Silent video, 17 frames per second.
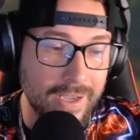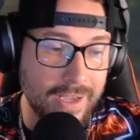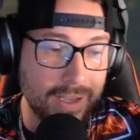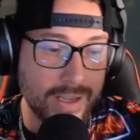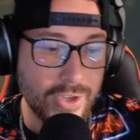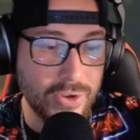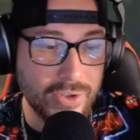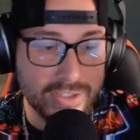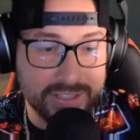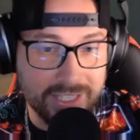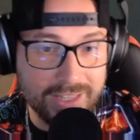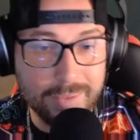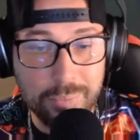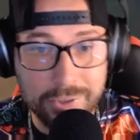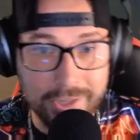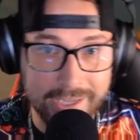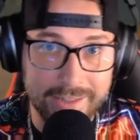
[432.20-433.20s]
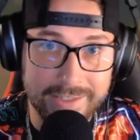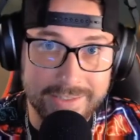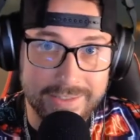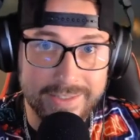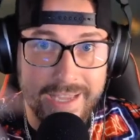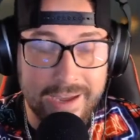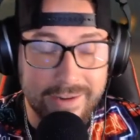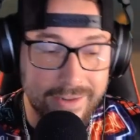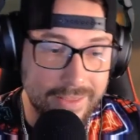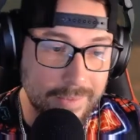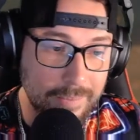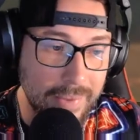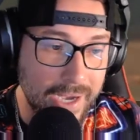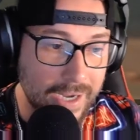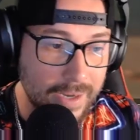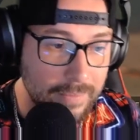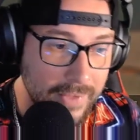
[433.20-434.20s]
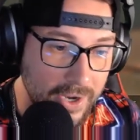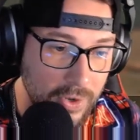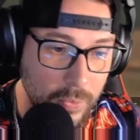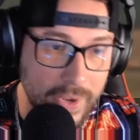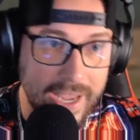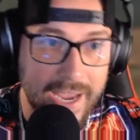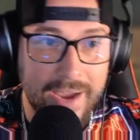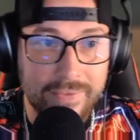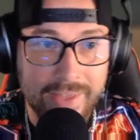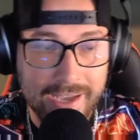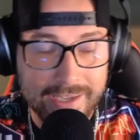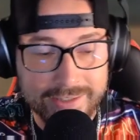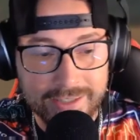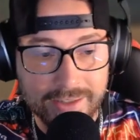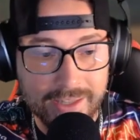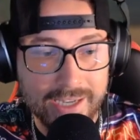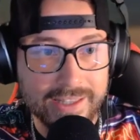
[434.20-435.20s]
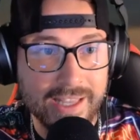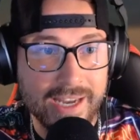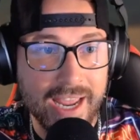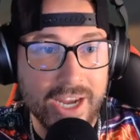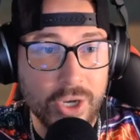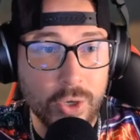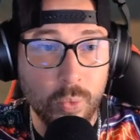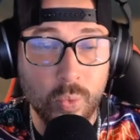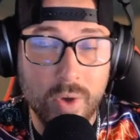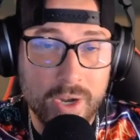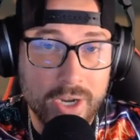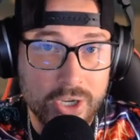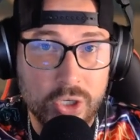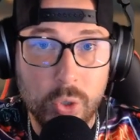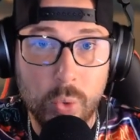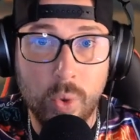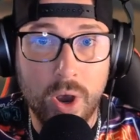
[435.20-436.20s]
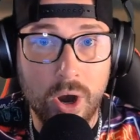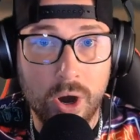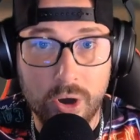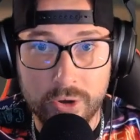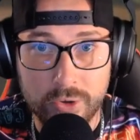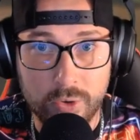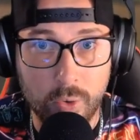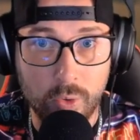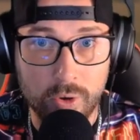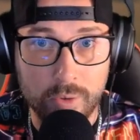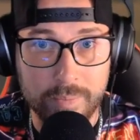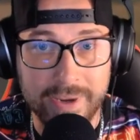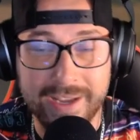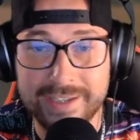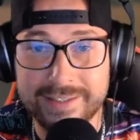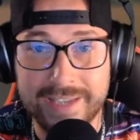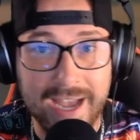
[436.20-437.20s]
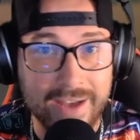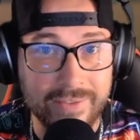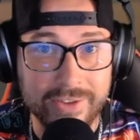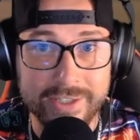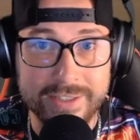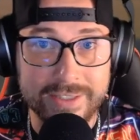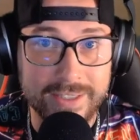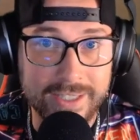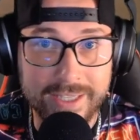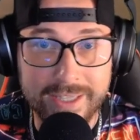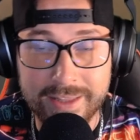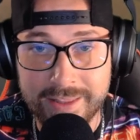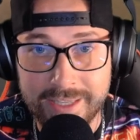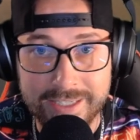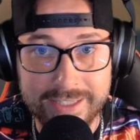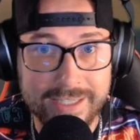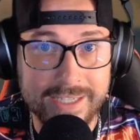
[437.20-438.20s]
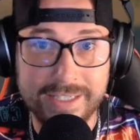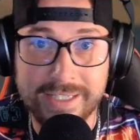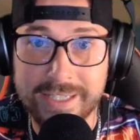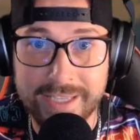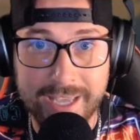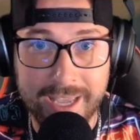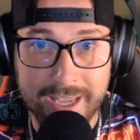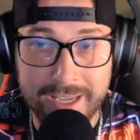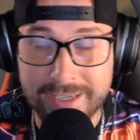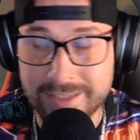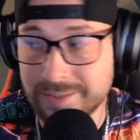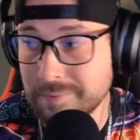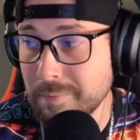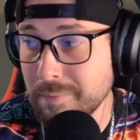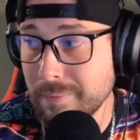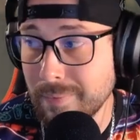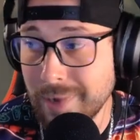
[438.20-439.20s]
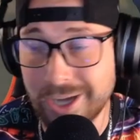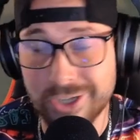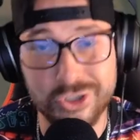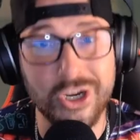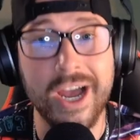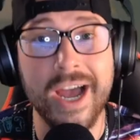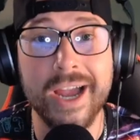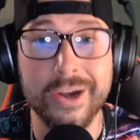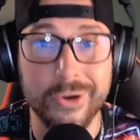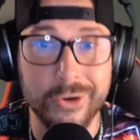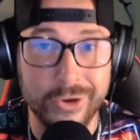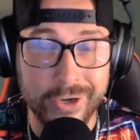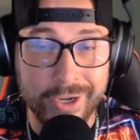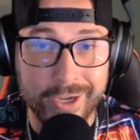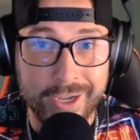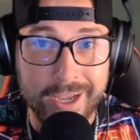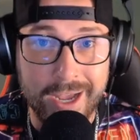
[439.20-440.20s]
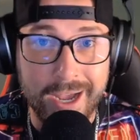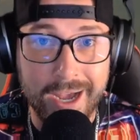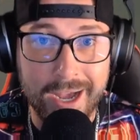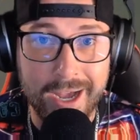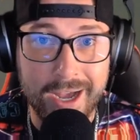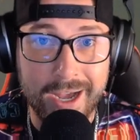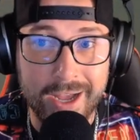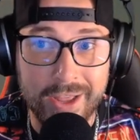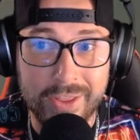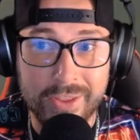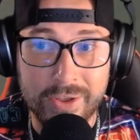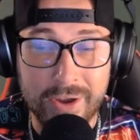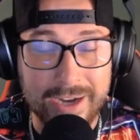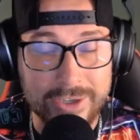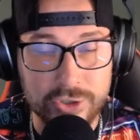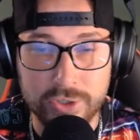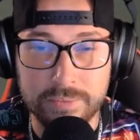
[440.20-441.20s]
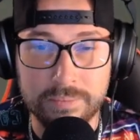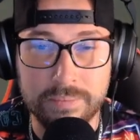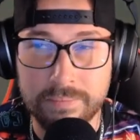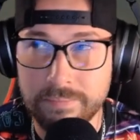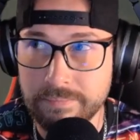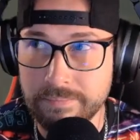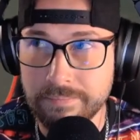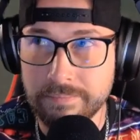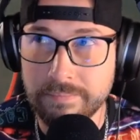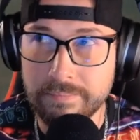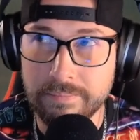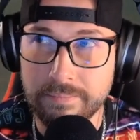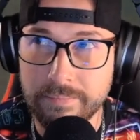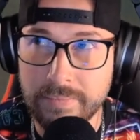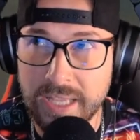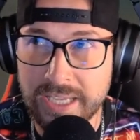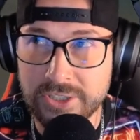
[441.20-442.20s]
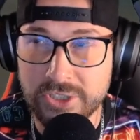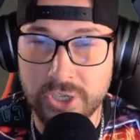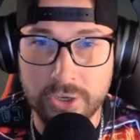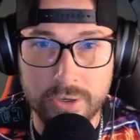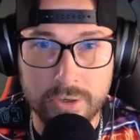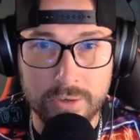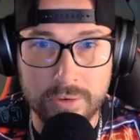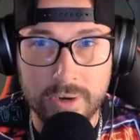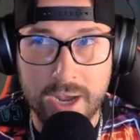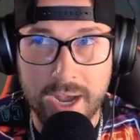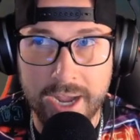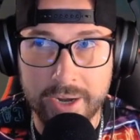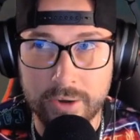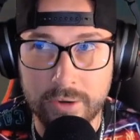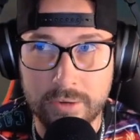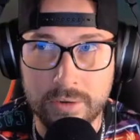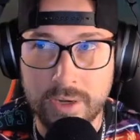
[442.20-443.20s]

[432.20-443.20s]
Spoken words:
You can see the playlist down at the bottom there. We have that selected, and you want to do hardcore because obviously the TTK is much higher. Actually, easier, higher,